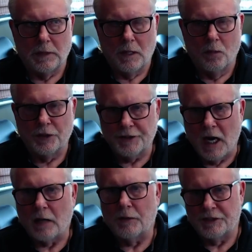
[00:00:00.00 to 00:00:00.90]
we'll
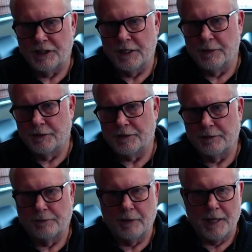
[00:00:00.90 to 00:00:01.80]
talk with seniors
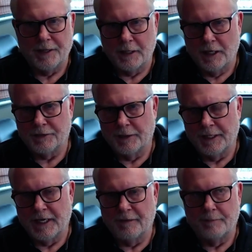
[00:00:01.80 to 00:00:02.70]
throughout the country
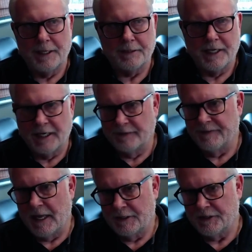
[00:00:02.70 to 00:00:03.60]
that have been taken
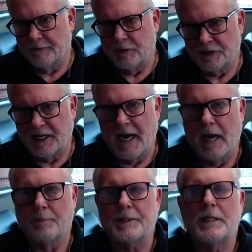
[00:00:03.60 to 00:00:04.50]
advantage of or
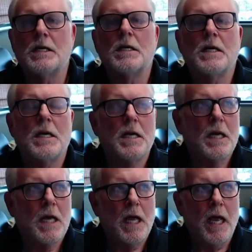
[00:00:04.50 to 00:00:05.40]
scammed.
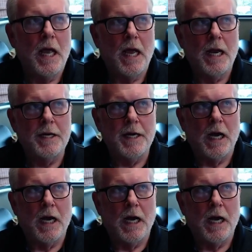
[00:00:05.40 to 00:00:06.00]
And